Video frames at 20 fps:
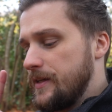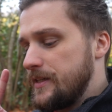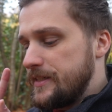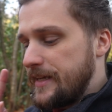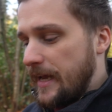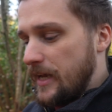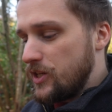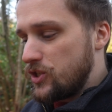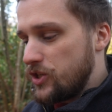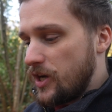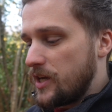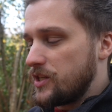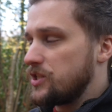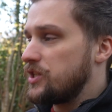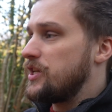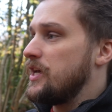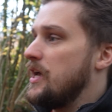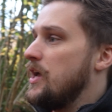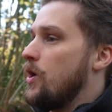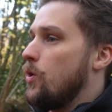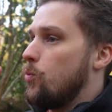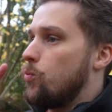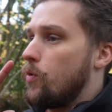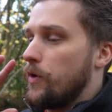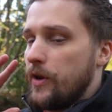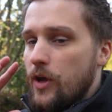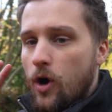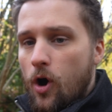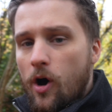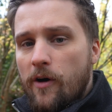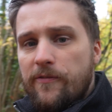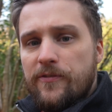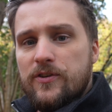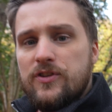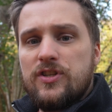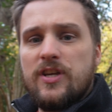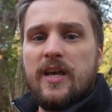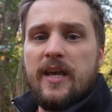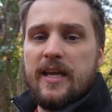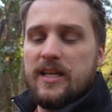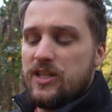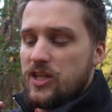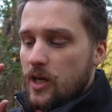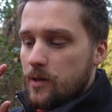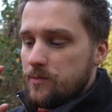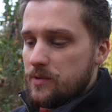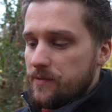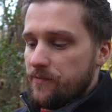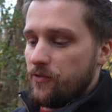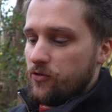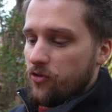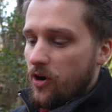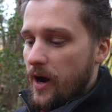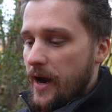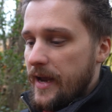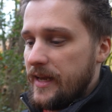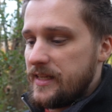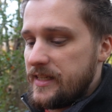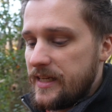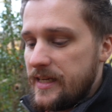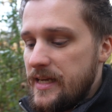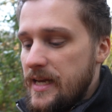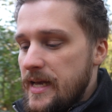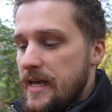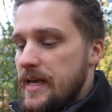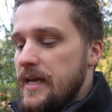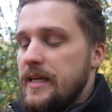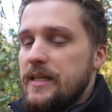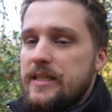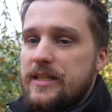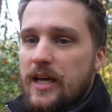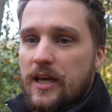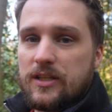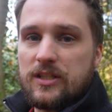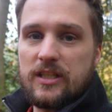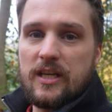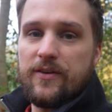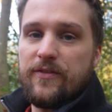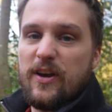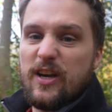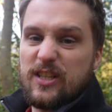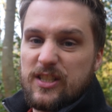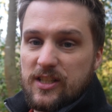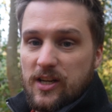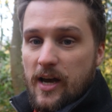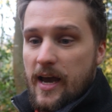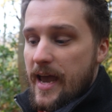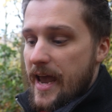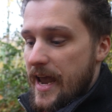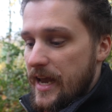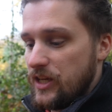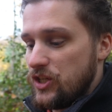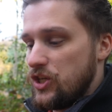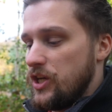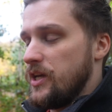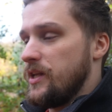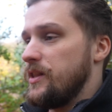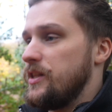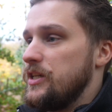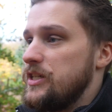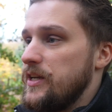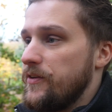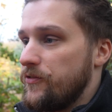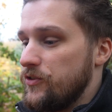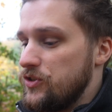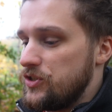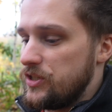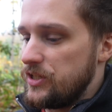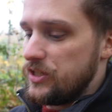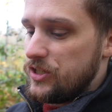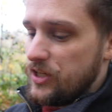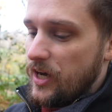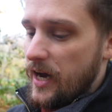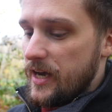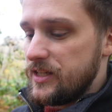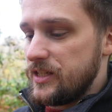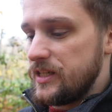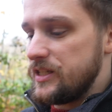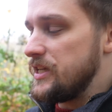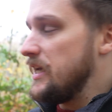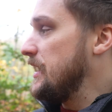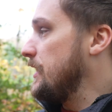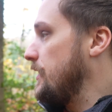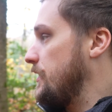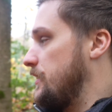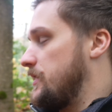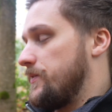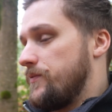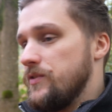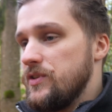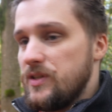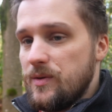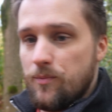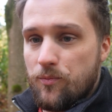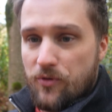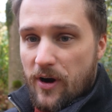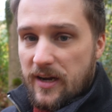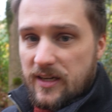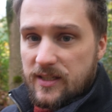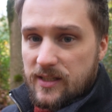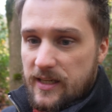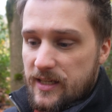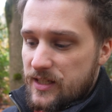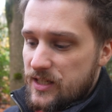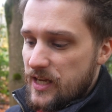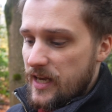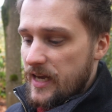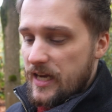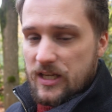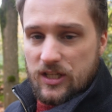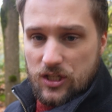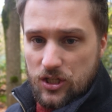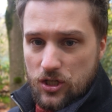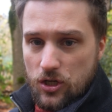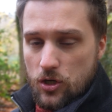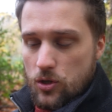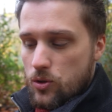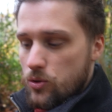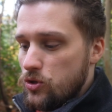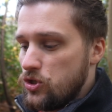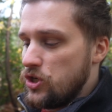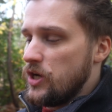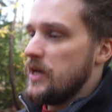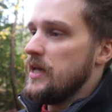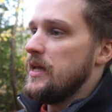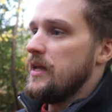Datejust, what it offers in terms of variety, does give it a slight edge. The difference in sizes, the difference in bracelets is huge.